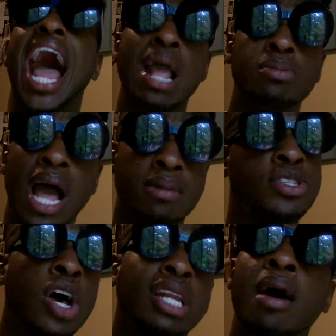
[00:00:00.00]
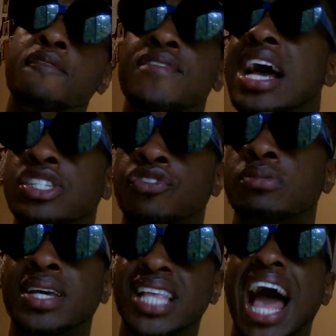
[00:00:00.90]
I'm talking about fashion friends
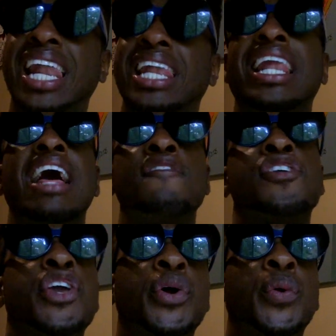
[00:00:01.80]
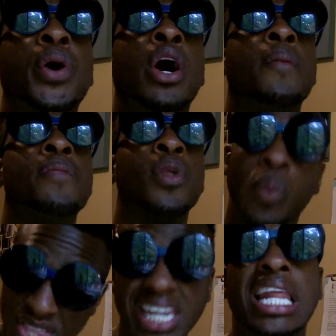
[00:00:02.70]
because I love you
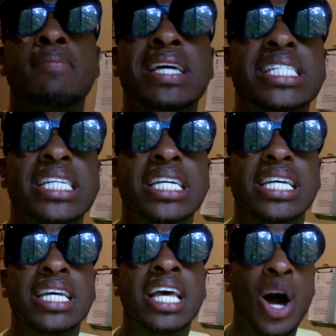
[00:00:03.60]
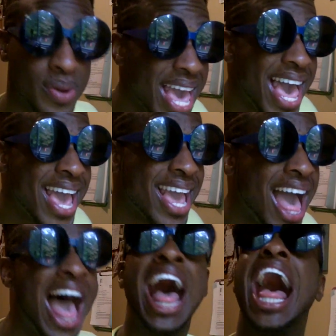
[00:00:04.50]
with a limit. Okay?
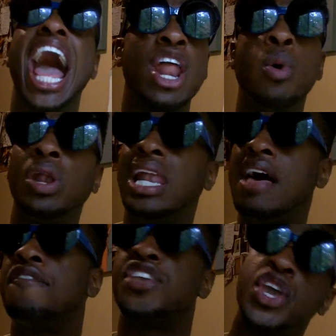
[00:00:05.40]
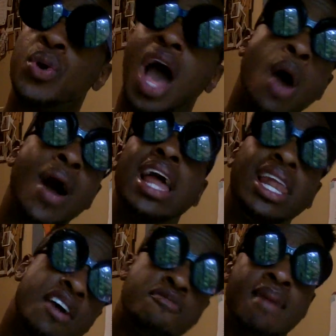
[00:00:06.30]
I don't love you how I
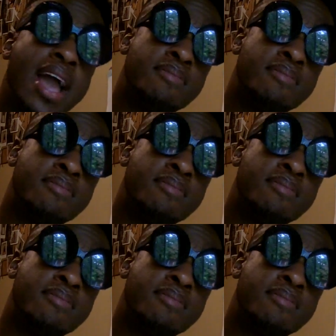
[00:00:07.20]
love my